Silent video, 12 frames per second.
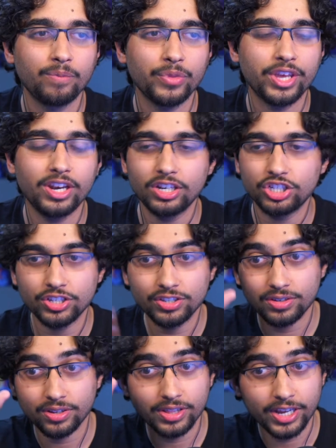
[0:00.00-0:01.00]
And
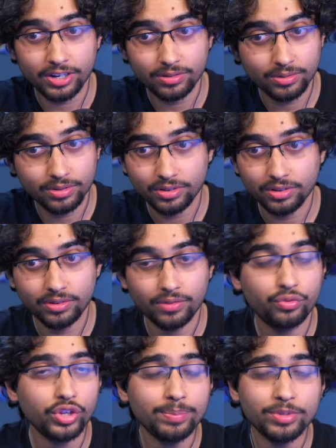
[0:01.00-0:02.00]
that
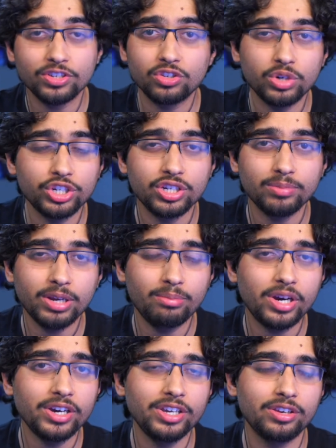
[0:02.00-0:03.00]
flipped a switch in my
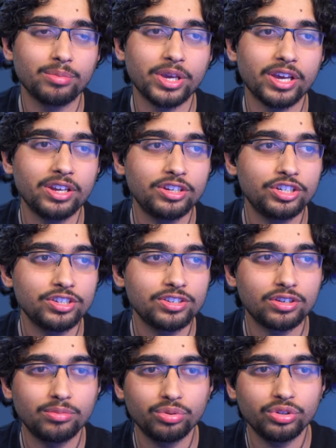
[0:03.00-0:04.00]
mind, man. It just
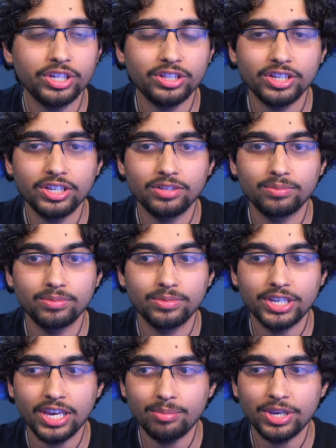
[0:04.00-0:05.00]
completely
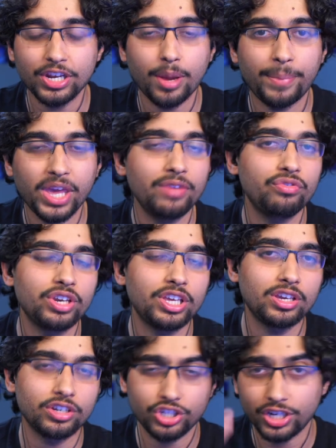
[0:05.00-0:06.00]
gave me an epiphany
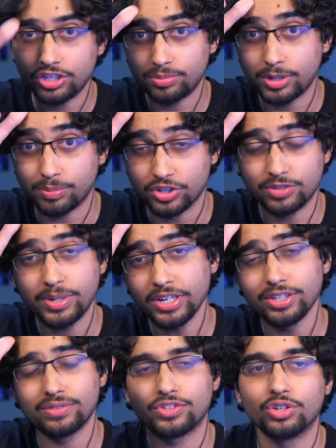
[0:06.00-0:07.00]
and changed my
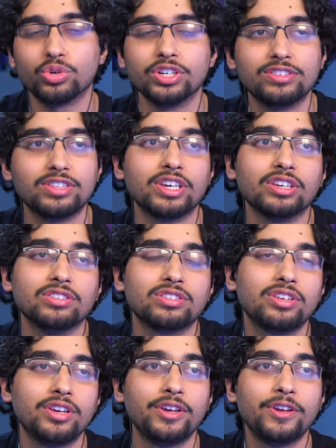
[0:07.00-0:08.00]
perspective towards things,
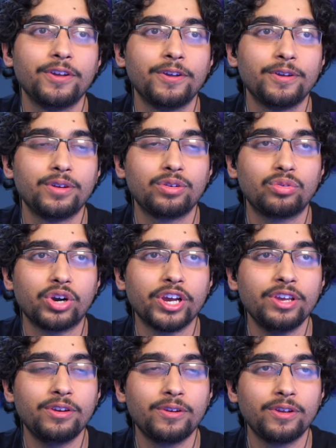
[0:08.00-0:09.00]

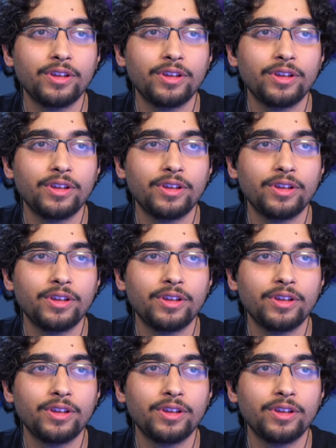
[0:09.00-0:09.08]
right?